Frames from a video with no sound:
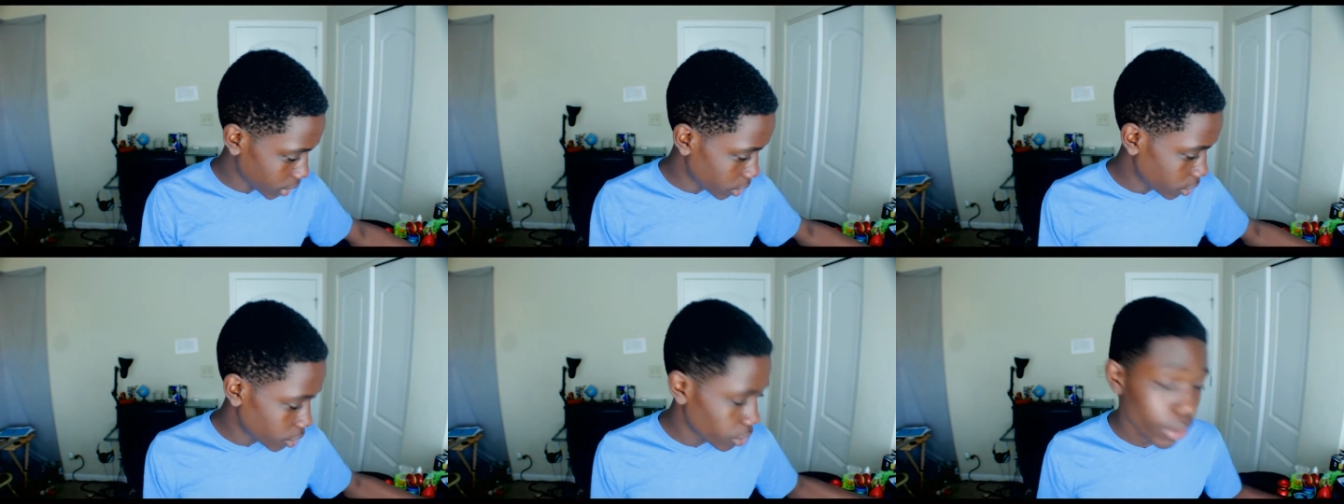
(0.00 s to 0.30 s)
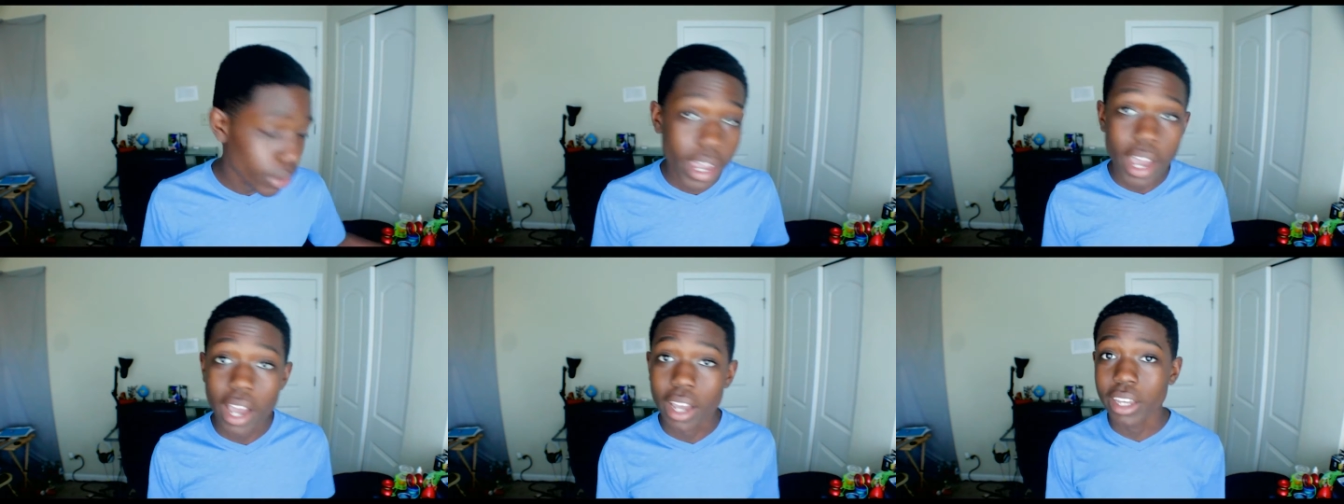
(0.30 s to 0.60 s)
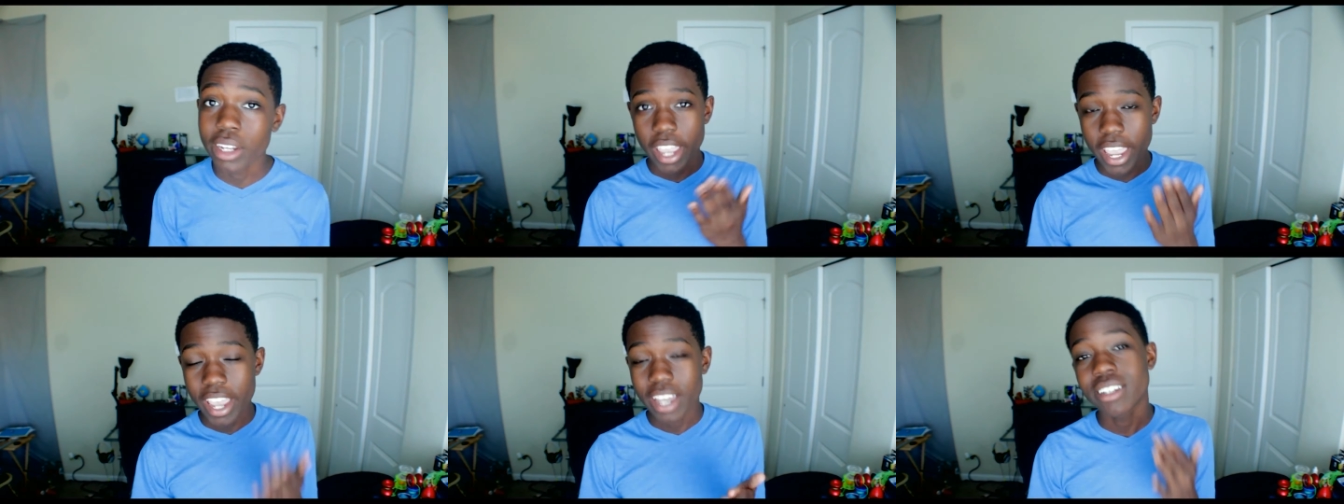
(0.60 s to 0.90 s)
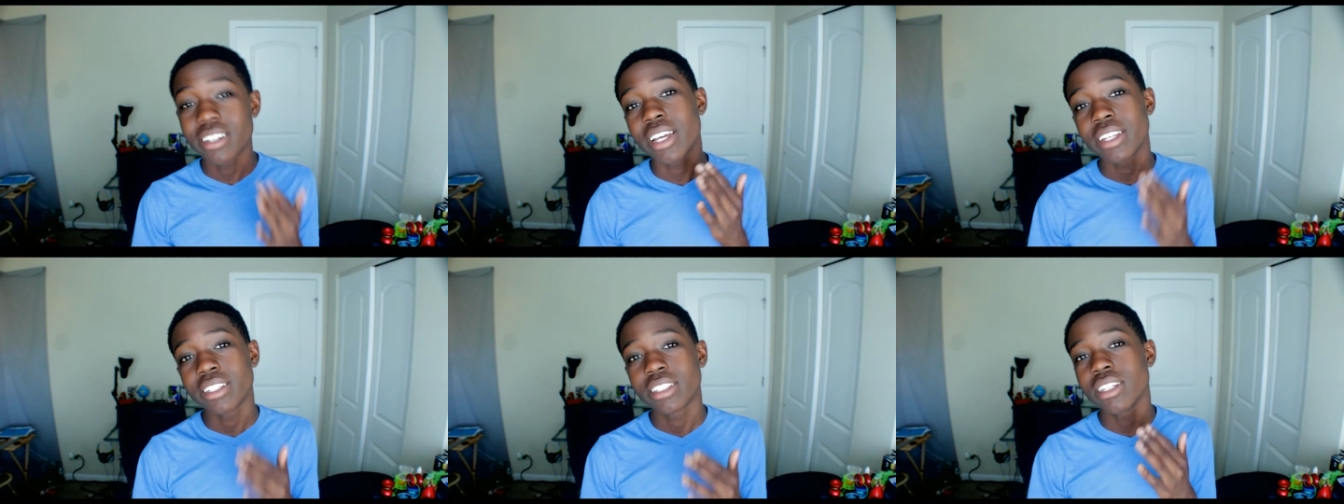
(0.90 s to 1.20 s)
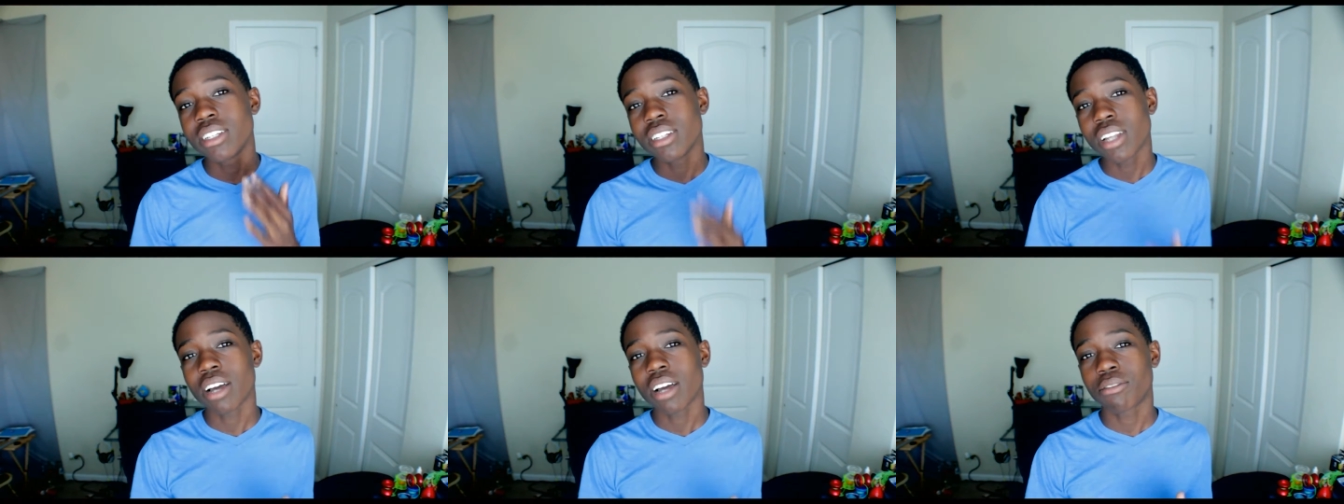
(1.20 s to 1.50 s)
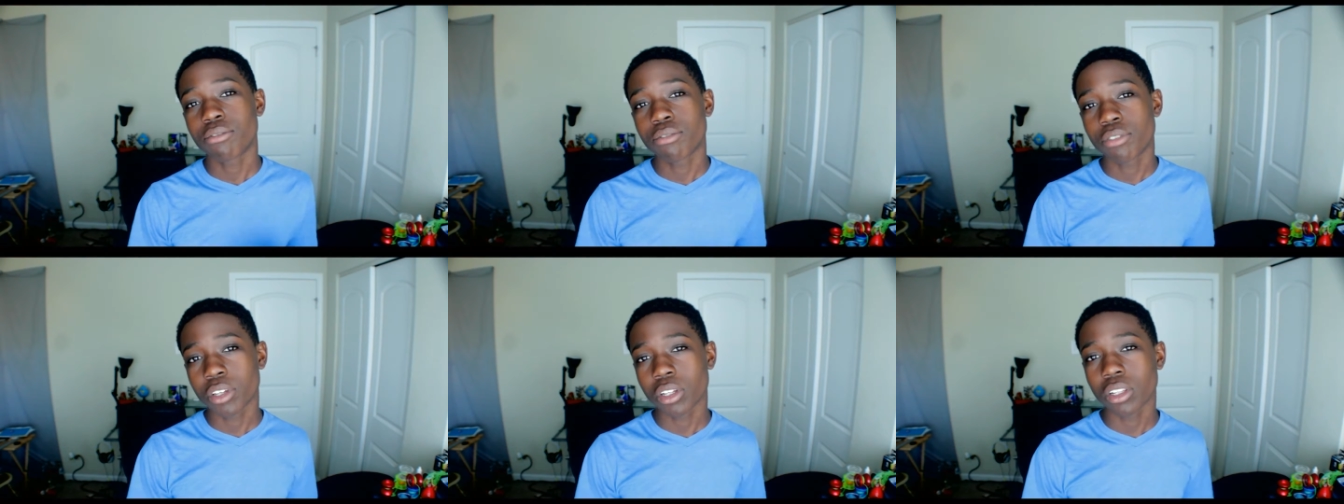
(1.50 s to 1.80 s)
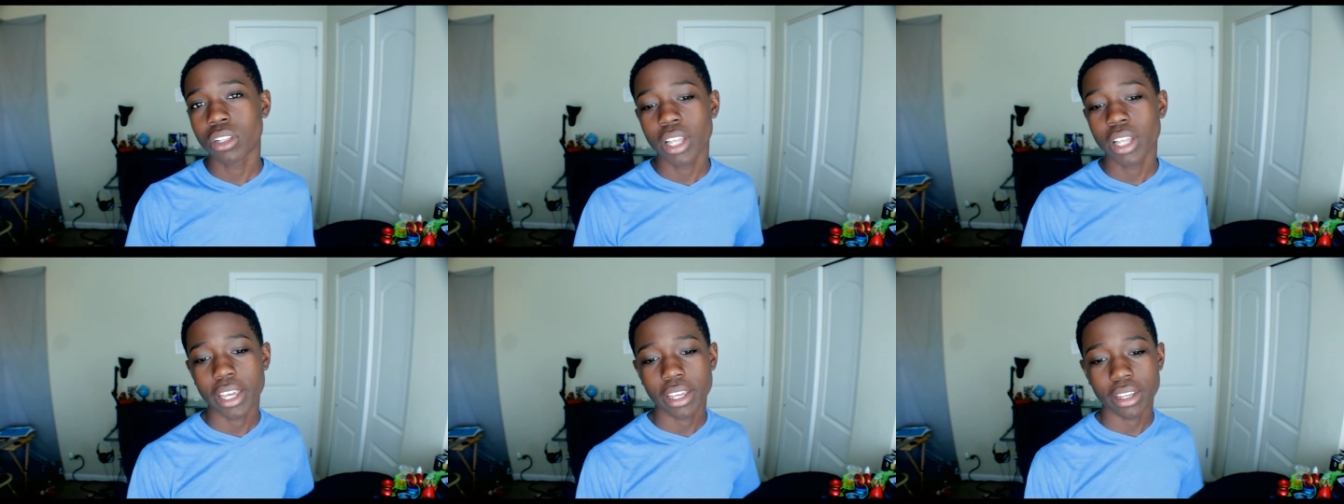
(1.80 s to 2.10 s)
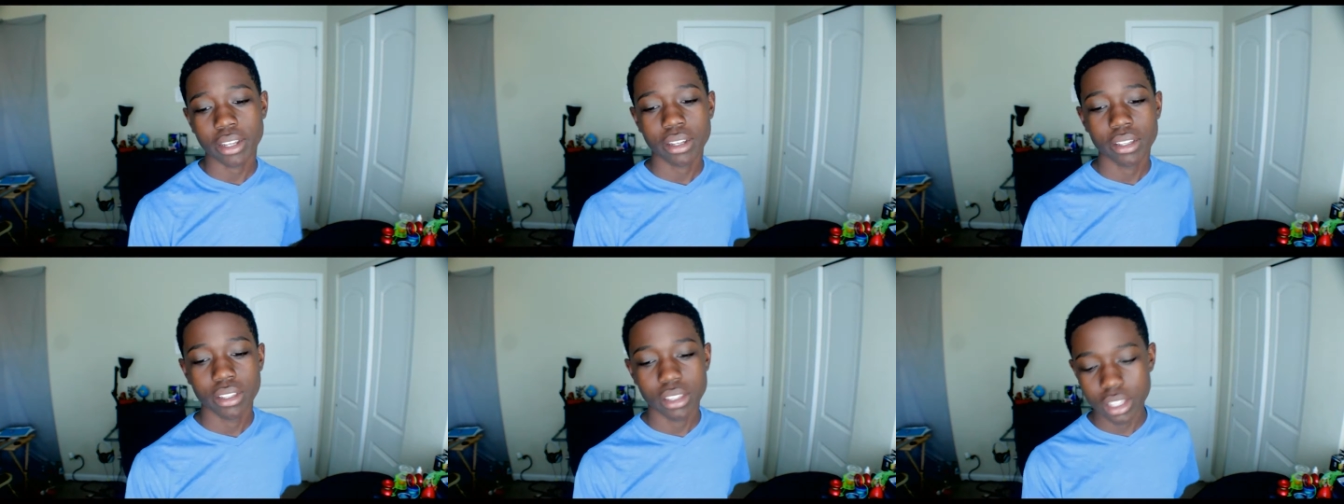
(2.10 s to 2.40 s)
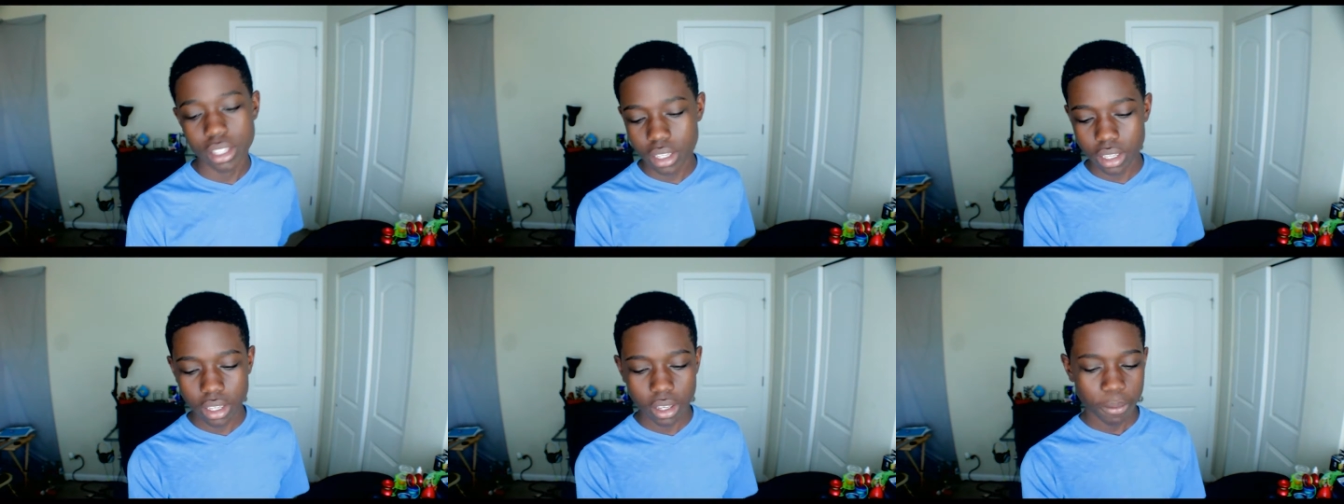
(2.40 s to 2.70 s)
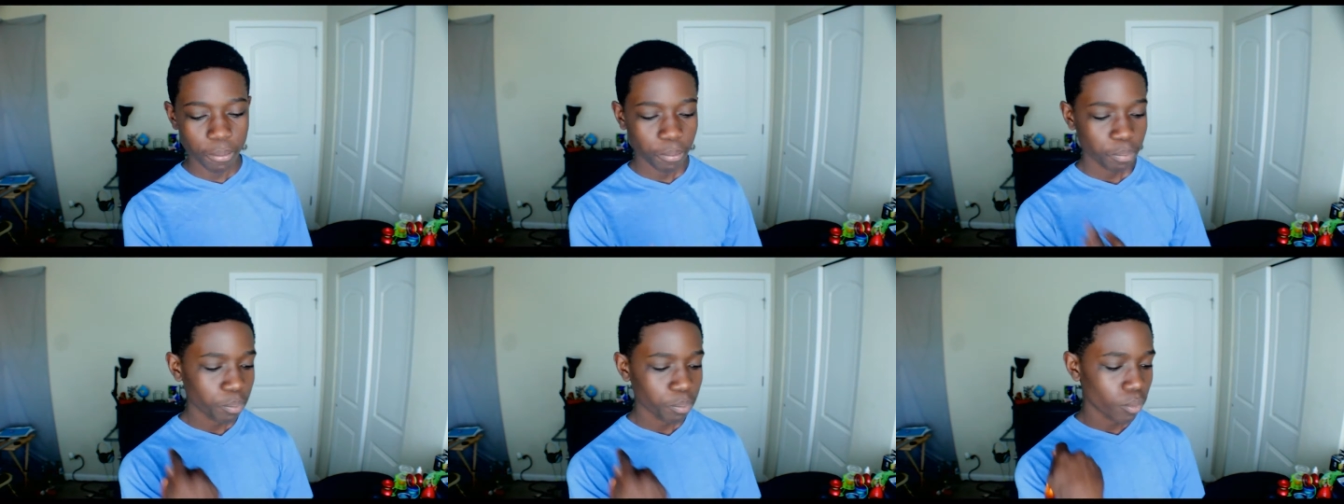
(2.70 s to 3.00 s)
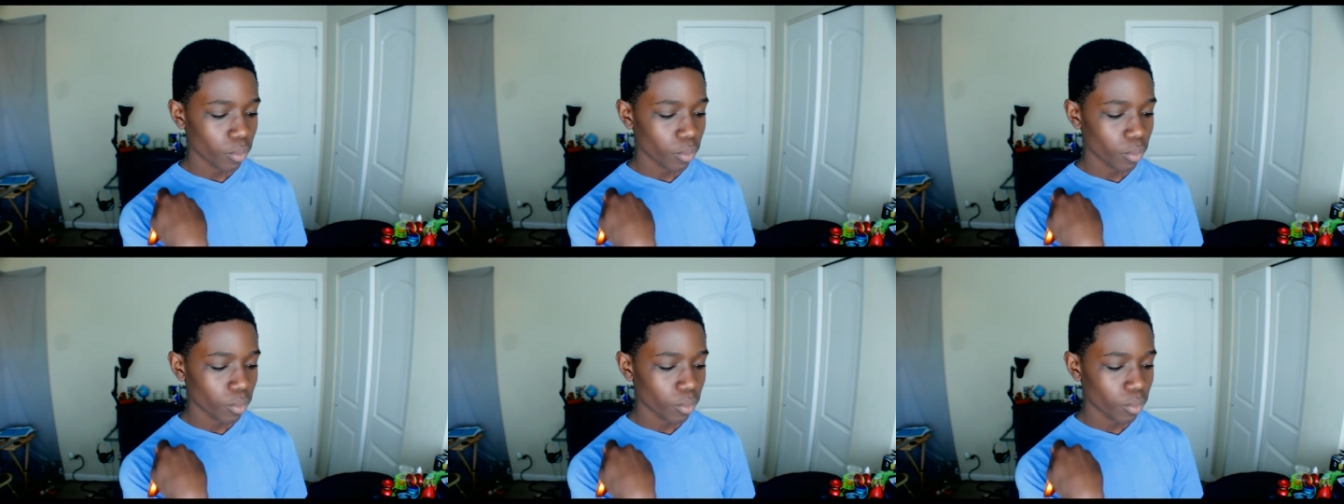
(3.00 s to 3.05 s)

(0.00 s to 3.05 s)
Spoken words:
so yeah, and I did not feel like the